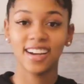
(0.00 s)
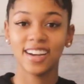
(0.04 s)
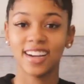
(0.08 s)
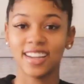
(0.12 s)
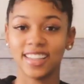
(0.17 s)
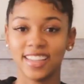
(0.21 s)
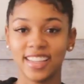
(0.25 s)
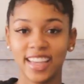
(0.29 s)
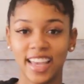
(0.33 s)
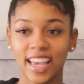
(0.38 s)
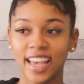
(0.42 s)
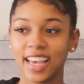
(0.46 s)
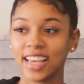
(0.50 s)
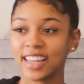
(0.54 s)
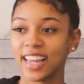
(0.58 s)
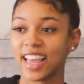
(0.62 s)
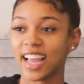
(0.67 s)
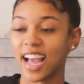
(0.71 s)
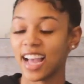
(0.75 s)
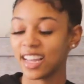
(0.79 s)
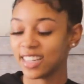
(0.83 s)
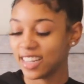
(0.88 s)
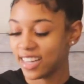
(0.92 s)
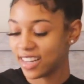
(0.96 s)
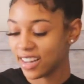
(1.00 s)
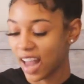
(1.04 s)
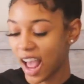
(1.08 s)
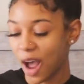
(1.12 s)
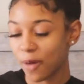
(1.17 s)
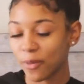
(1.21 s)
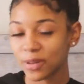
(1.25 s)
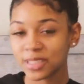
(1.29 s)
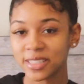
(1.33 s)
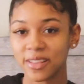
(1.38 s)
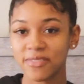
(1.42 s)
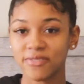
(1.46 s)
uh yeah, like I didn't
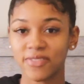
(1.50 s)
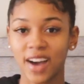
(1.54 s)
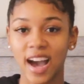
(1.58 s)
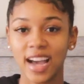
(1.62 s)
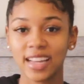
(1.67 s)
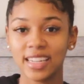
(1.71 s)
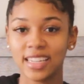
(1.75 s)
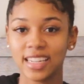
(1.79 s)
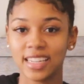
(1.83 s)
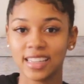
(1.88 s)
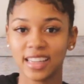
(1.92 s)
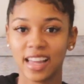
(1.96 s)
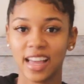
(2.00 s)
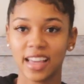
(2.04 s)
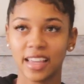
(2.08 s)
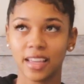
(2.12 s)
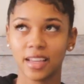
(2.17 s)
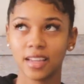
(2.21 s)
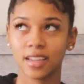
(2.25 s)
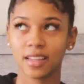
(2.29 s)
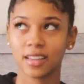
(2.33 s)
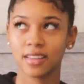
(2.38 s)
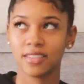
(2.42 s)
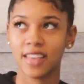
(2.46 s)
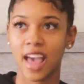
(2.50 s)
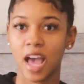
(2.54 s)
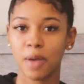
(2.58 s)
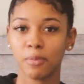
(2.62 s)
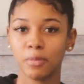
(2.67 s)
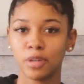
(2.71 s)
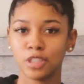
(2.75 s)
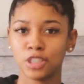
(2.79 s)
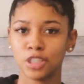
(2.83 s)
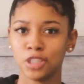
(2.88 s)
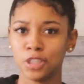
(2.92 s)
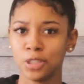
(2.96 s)
I wasn't finding like that
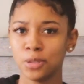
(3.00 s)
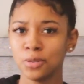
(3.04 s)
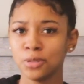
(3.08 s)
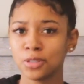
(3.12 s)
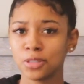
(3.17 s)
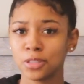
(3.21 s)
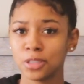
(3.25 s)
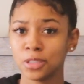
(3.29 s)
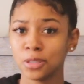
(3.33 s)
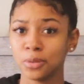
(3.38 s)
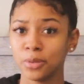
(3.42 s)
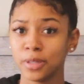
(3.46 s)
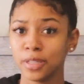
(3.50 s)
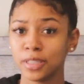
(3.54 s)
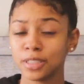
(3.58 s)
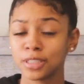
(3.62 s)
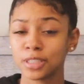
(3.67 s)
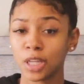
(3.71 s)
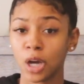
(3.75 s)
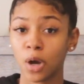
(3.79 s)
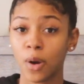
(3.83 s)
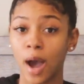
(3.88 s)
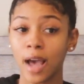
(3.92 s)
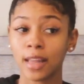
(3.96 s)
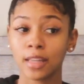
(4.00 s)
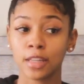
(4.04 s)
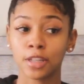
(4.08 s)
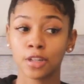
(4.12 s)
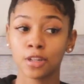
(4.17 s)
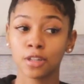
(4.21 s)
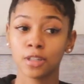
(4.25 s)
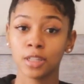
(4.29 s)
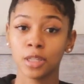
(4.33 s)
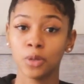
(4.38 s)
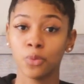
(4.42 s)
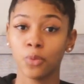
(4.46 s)
much use to it. So I
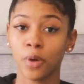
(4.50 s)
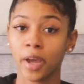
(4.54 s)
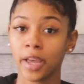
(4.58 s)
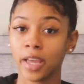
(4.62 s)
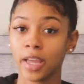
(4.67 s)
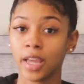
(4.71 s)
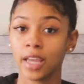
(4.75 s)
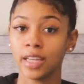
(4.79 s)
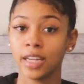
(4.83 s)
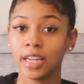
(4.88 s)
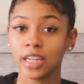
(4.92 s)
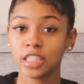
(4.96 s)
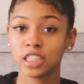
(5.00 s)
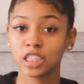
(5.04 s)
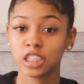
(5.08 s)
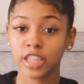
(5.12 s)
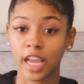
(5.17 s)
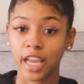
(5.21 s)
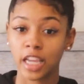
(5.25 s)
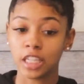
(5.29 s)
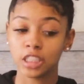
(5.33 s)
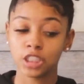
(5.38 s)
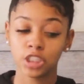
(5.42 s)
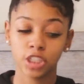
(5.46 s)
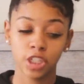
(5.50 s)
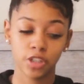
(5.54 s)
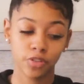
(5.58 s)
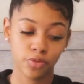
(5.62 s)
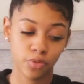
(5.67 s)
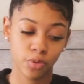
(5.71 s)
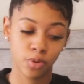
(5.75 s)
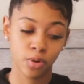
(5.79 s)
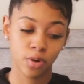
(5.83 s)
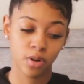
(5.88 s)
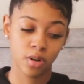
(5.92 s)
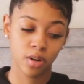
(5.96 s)
literally went and exchanged it
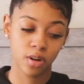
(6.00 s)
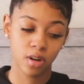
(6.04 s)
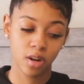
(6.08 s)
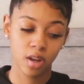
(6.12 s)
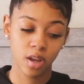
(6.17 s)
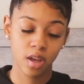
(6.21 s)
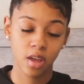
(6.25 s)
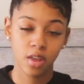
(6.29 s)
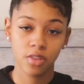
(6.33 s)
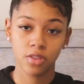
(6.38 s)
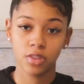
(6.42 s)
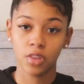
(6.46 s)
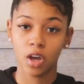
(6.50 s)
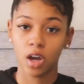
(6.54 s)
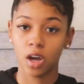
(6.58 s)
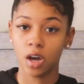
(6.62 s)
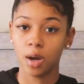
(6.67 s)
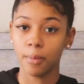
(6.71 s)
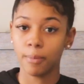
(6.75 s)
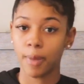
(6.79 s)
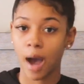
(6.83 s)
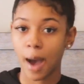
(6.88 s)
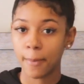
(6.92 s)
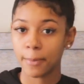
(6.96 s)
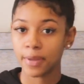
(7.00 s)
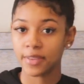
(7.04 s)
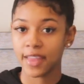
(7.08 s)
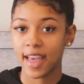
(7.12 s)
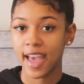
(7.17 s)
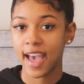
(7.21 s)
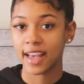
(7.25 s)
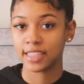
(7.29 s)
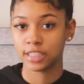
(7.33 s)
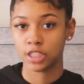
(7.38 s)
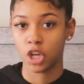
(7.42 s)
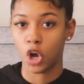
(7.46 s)
for the boppy that
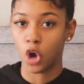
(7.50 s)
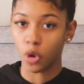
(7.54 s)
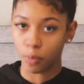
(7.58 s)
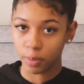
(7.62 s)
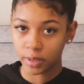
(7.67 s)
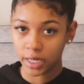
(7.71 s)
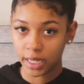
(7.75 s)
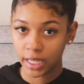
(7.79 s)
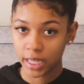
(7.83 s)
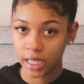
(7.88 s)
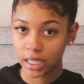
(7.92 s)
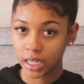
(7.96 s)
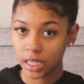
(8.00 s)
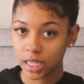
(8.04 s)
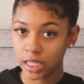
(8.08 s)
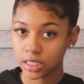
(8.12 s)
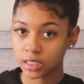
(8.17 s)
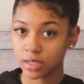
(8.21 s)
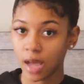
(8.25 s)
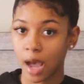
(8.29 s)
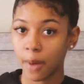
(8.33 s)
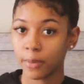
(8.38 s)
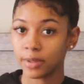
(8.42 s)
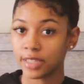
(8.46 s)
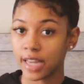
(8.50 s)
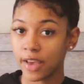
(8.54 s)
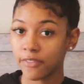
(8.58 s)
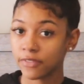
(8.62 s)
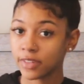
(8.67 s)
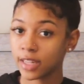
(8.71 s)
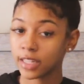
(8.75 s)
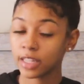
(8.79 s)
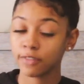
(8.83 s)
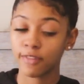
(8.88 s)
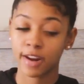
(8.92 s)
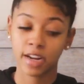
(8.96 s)
has the opening in it. So I would
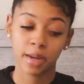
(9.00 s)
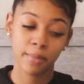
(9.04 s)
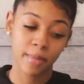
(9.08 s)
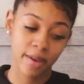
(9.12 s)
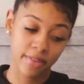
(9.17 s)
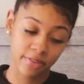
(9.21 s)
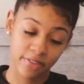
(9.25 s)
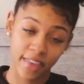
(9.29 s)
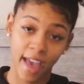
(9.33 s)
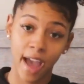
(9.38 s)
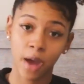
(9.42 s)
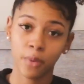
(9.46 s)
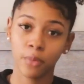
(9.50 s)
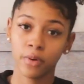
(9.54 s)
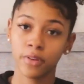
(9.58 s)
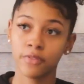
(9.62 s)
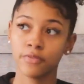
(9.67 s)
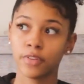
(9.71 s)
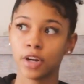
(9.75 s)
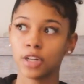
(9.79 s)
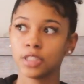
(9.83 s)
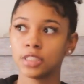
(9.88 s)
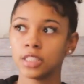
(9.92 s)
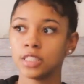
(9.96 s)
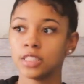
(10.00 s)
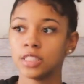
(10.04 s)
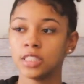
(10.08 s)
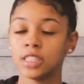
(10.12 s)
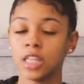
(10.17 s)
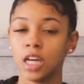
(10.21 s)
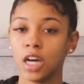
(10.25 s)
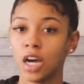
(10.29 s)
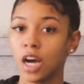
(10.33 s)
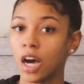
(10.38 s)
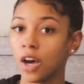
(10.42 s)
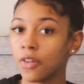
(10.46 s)
definitely recommend that one versus
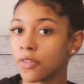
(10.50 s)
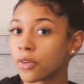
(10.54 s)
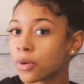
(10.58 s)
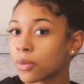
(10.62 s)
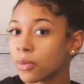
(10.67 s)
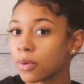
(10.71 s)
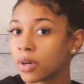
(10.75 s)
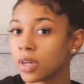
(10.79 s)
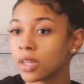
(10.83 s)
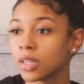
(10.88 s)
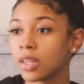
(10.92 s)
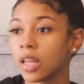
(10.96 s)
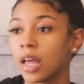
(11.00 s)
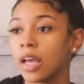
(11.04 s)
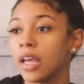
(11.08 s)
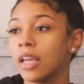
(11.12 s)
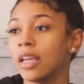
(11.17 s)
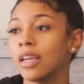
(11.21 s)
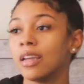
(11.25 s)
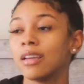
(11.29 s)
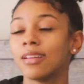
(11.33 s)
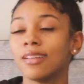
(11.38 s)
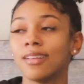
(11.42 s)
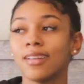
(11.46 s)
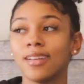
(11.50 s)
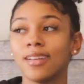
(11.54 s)
the other one. Like